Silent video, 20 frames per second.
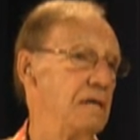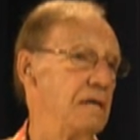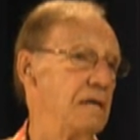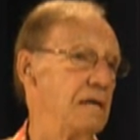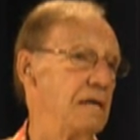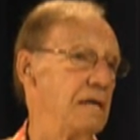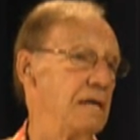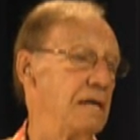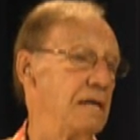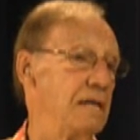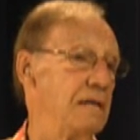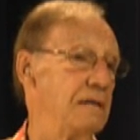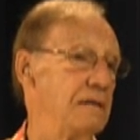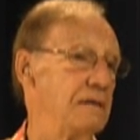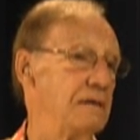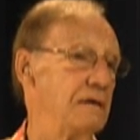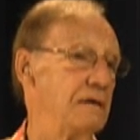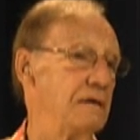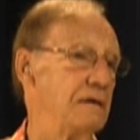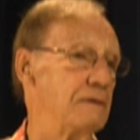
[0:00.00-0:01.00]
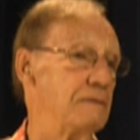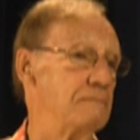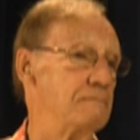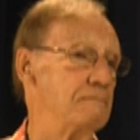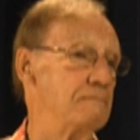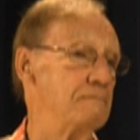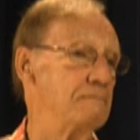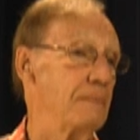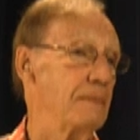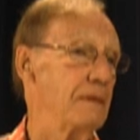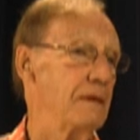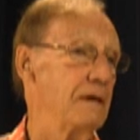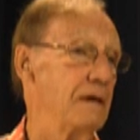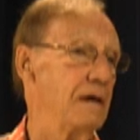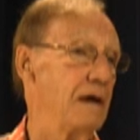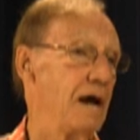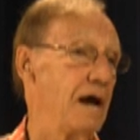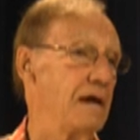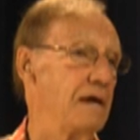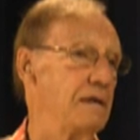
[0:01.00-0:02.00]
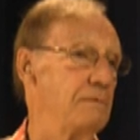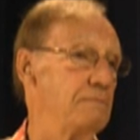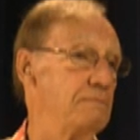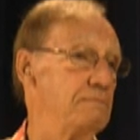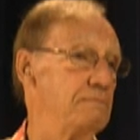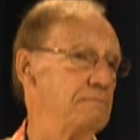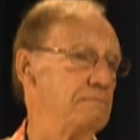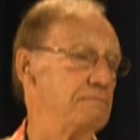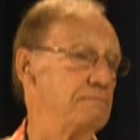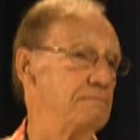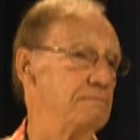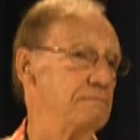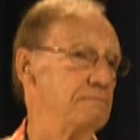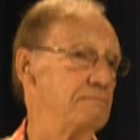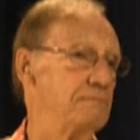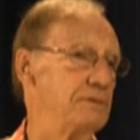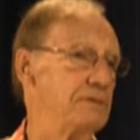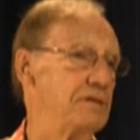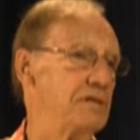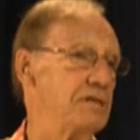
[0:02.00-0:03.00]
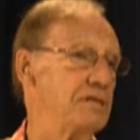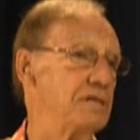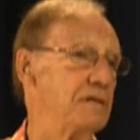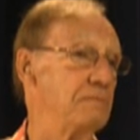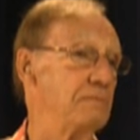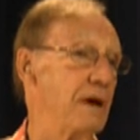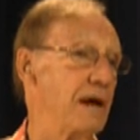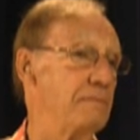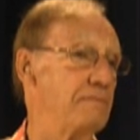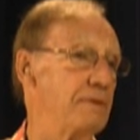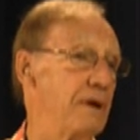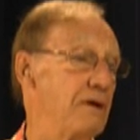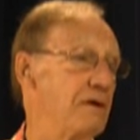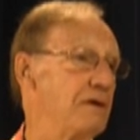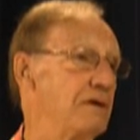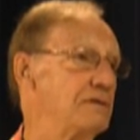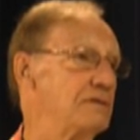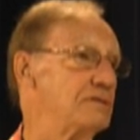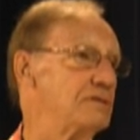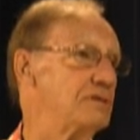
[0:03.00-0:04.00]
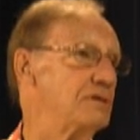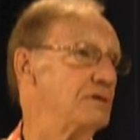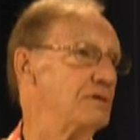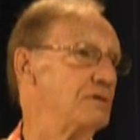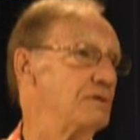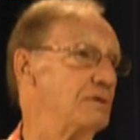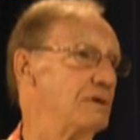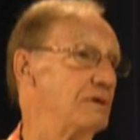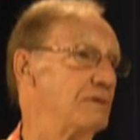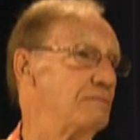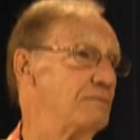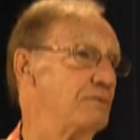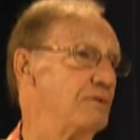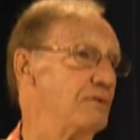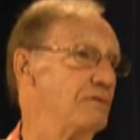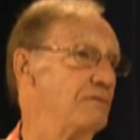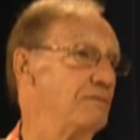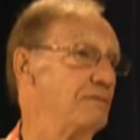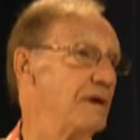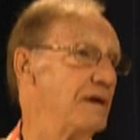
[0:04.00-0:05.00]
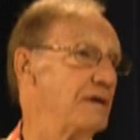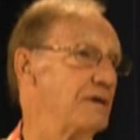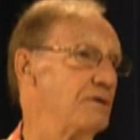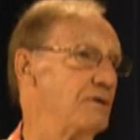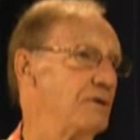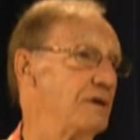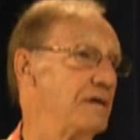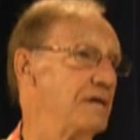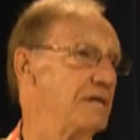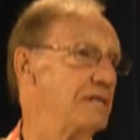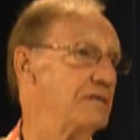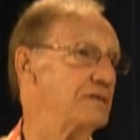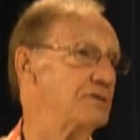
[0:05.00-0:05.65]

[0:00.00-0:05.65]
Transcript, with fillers: and um, I petitioned my parents to approve my going in the